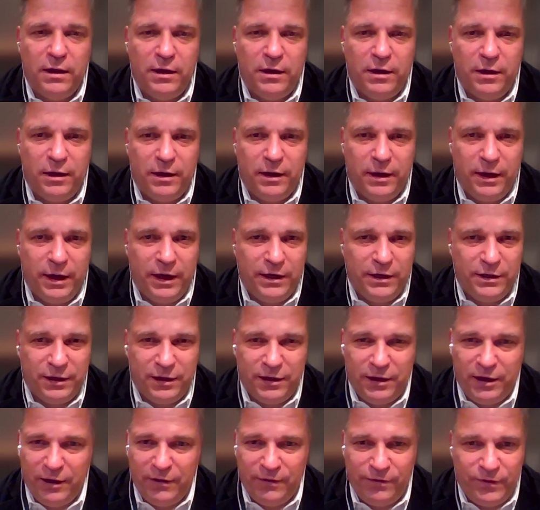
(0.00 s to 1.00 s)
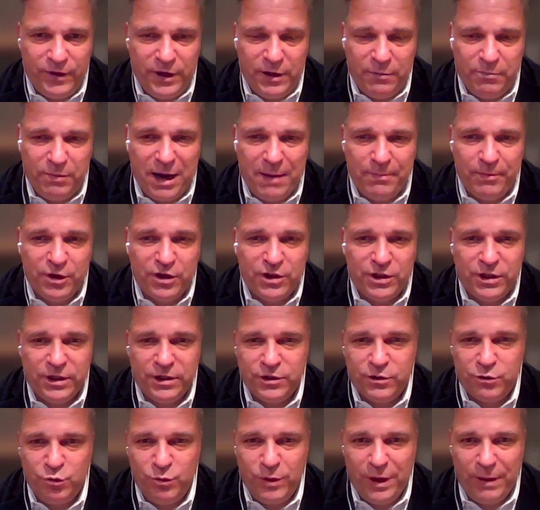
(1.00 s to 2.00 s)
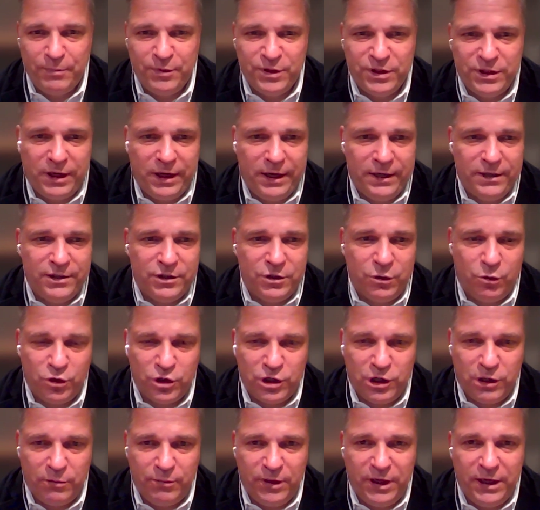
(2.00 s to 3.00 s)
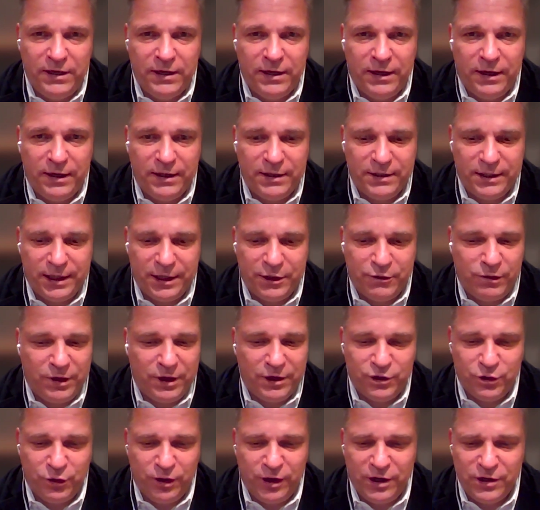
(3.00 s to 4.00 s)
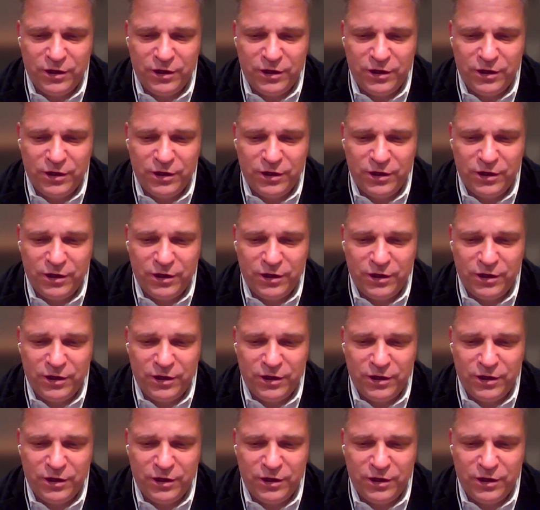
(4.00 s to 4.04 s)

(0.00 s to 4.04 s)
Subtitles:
And if we publish this to websites, social media, etc.